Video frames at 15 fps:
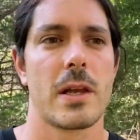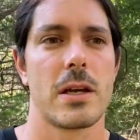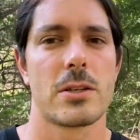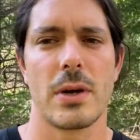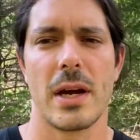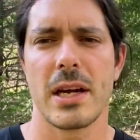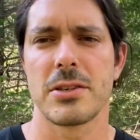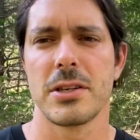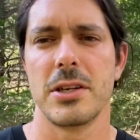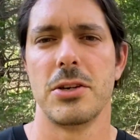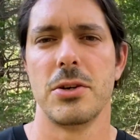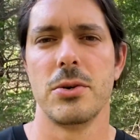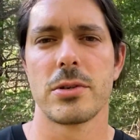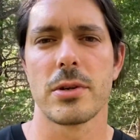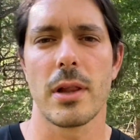So I actually
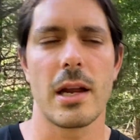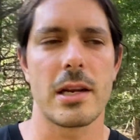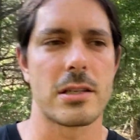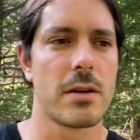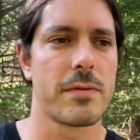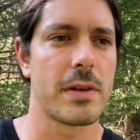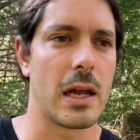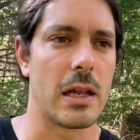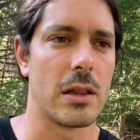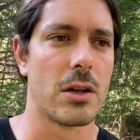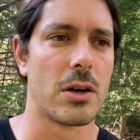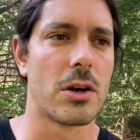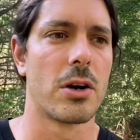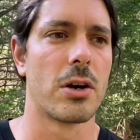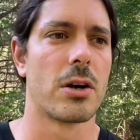use a lot of stuff that I
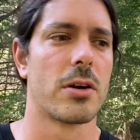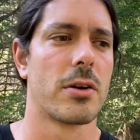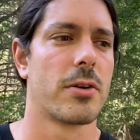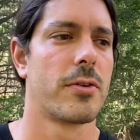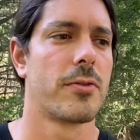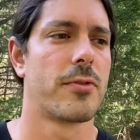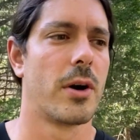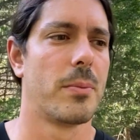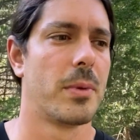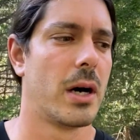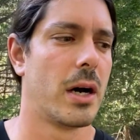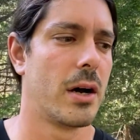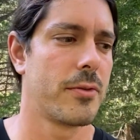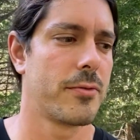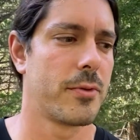learned from
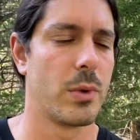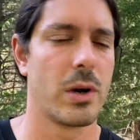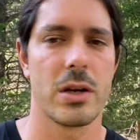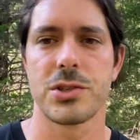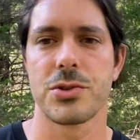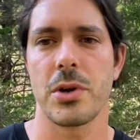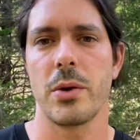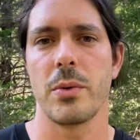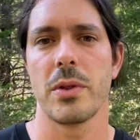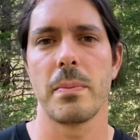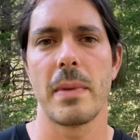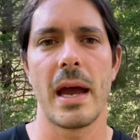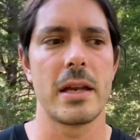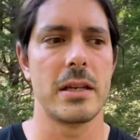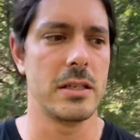when I was training with
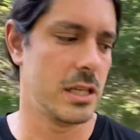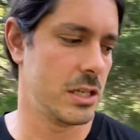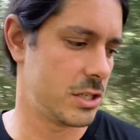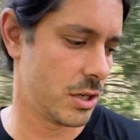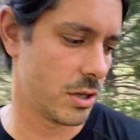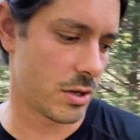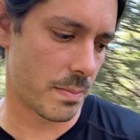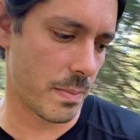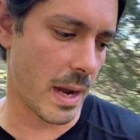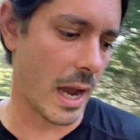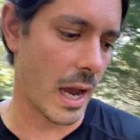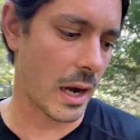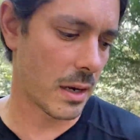Matt and teaching under Matt.